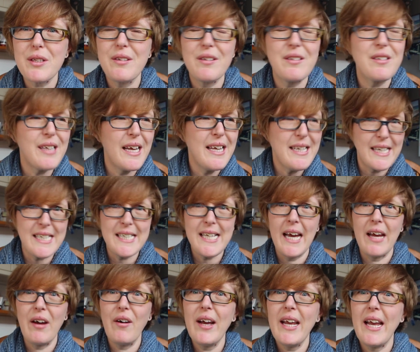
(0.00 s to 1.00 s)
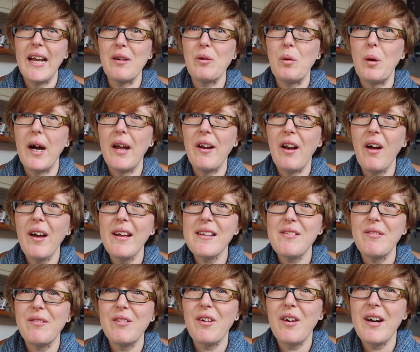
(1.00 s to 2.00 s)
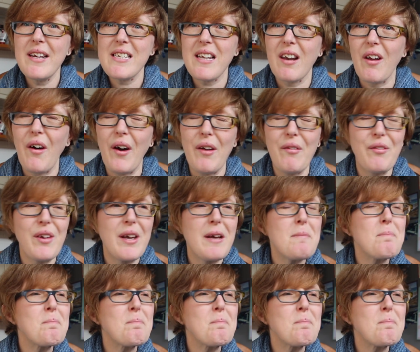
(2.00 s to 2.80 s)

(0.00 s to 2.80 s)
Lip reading: because as I say, I had quite a nice life.